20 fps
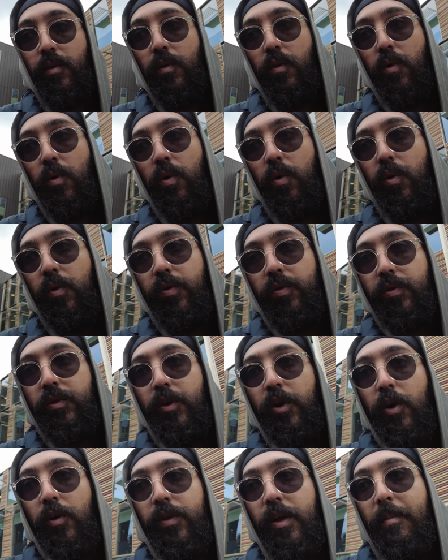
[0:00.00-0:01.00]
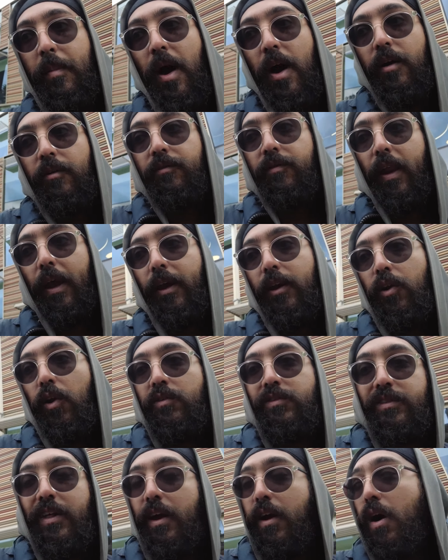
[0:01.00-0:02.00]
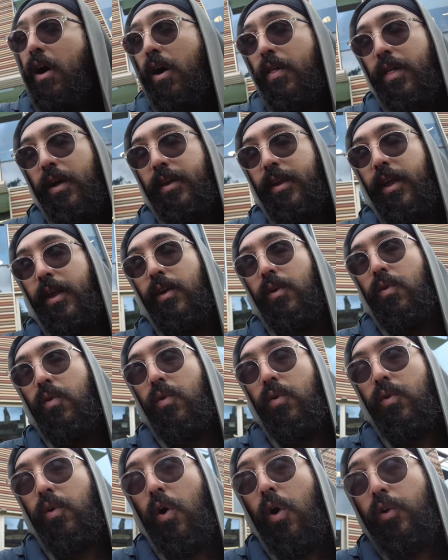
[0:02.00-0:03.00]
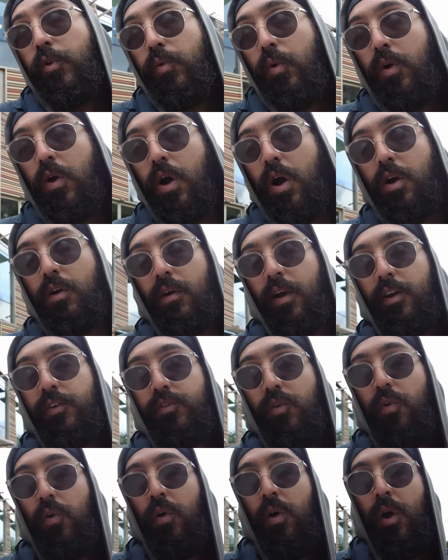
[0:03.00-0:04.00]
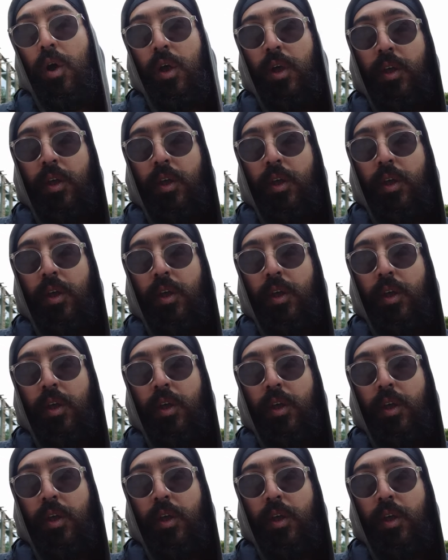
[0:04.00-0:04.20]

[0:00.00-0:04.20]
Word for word: or you know they might have like lost their car that day or got into a car crash or